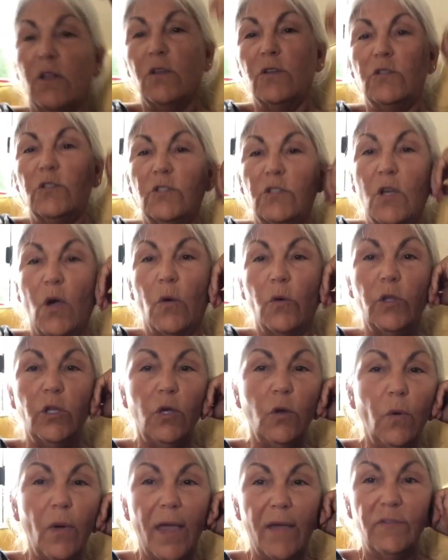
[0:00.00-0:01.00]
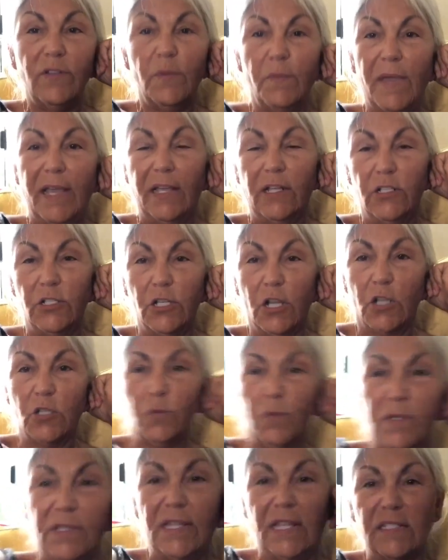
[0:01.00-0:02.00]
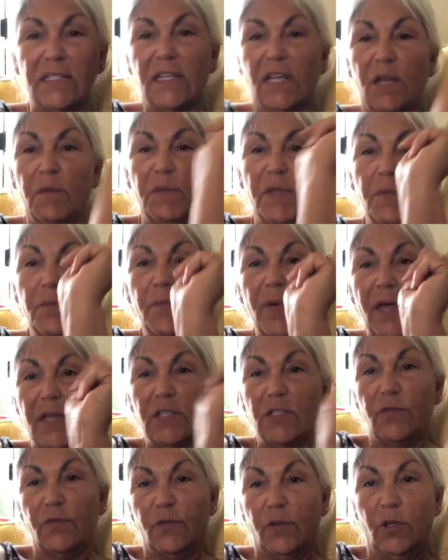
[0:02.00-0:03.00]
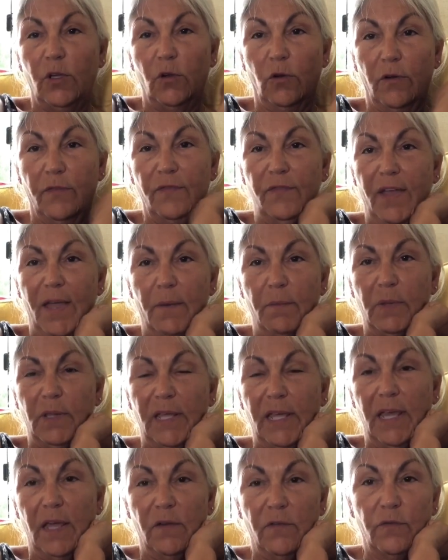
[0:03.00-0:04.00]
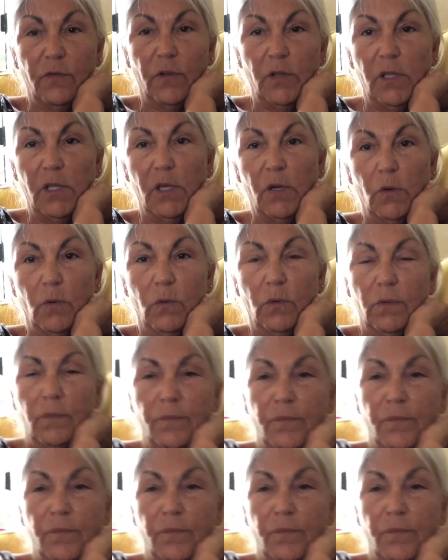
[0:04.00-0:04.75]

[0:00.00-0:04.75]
So you have to make a judgment that's going to be best for your family and for you.